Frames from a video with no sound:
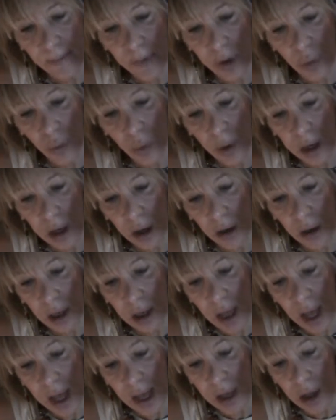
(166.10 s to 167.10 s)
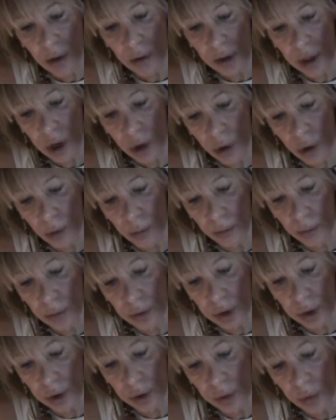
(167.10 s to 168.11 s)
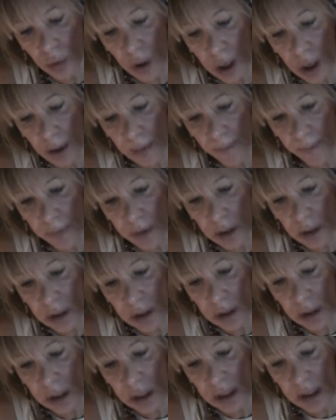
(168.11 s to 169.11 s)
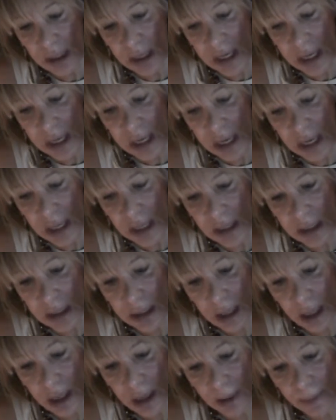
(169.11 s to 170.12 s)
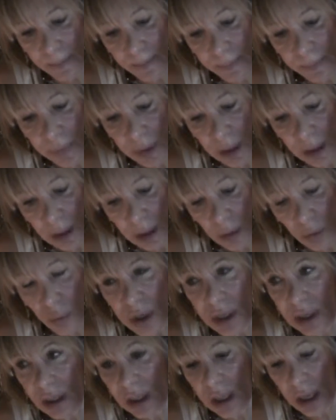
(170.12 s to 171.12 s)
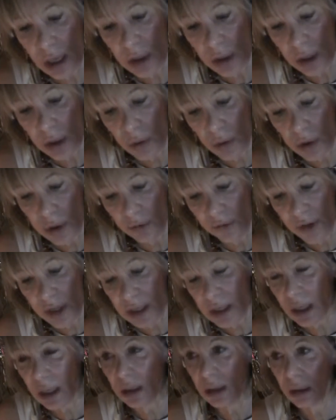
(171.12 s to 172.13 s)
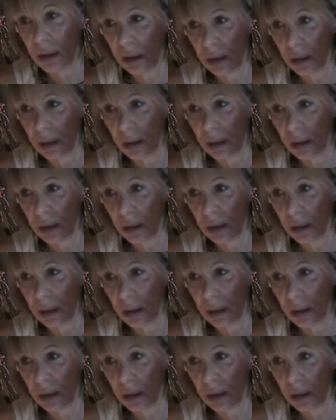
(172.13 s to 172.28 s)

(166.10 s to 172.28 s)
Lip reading: where a guy goes home to see his to visit